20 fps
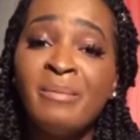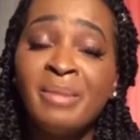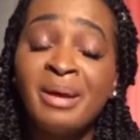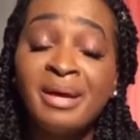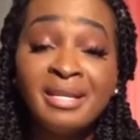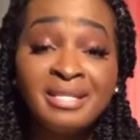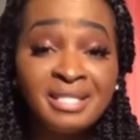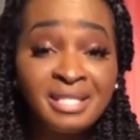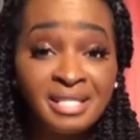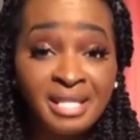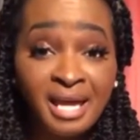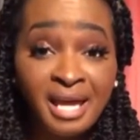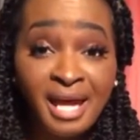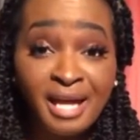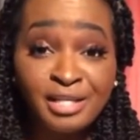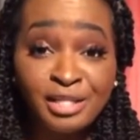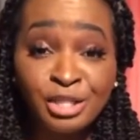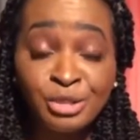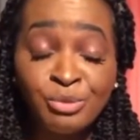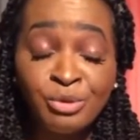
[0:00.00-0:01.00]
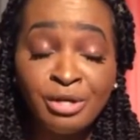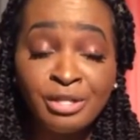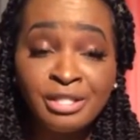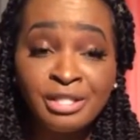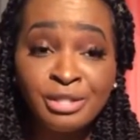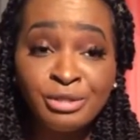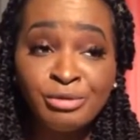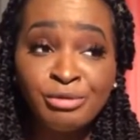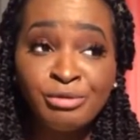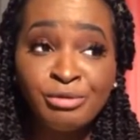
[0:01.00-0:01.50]
as today I just wanted
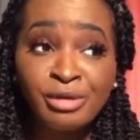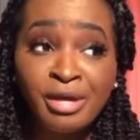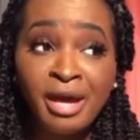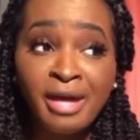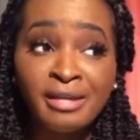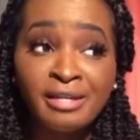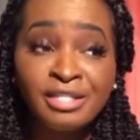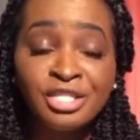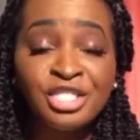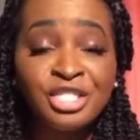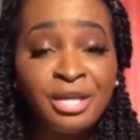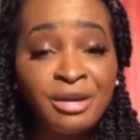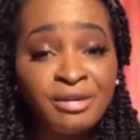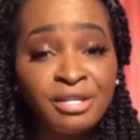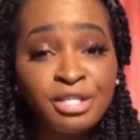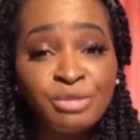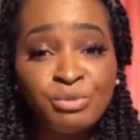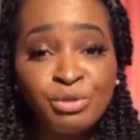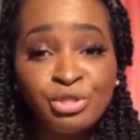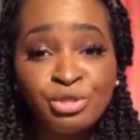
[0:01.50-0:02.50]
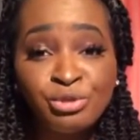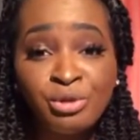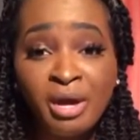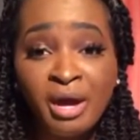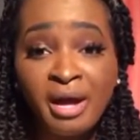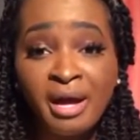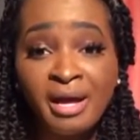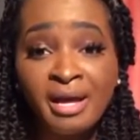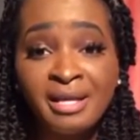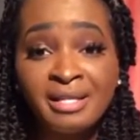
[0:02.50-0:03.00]
to kind of share this with you
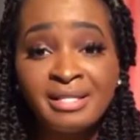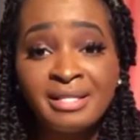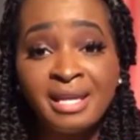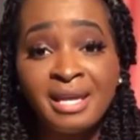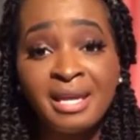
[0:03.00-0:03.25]
guys,